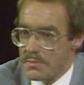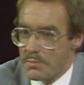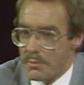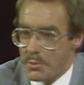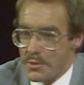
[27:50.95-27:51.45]

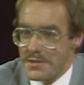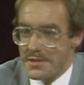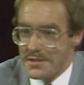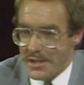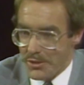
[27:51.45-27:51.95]
purports to
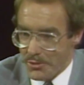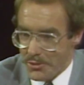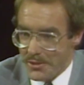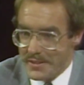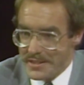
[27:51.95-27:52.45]
tell
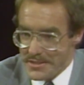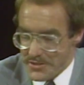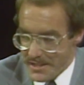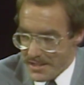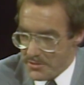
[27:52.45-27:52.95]
all the
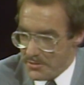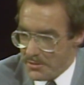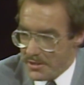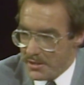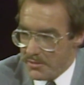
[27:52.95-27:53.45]
inside
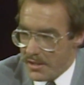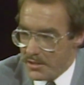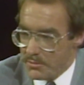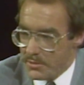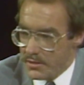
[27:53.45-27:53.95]
story of
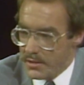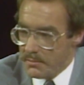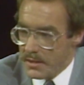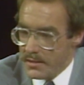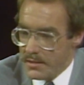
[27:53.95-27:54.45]
Hollywood.
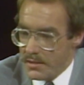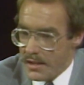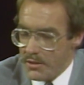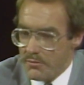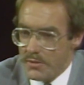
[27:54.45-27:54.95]

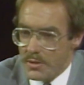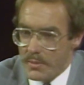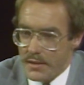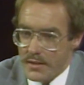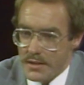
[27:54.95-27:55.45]
How do you feel
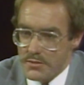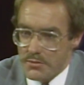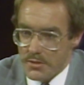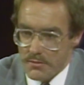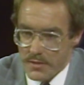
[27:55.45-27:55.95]
about that
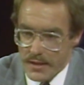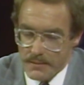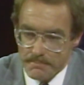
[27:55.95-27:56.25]
sort of thing?